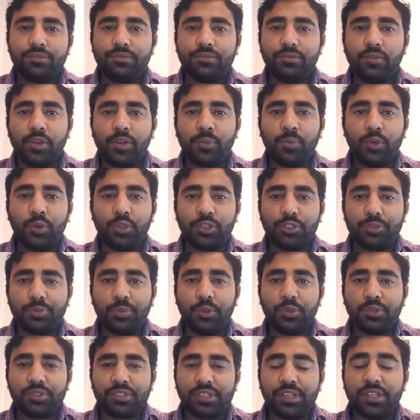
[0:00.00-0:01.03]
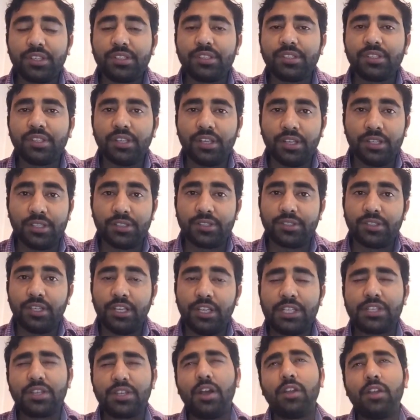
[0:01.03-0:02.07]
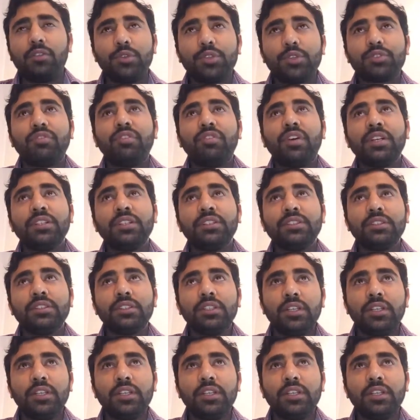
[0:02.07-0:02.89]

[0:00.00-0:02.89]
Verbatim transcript: what motorsports is. It's, it's always fun,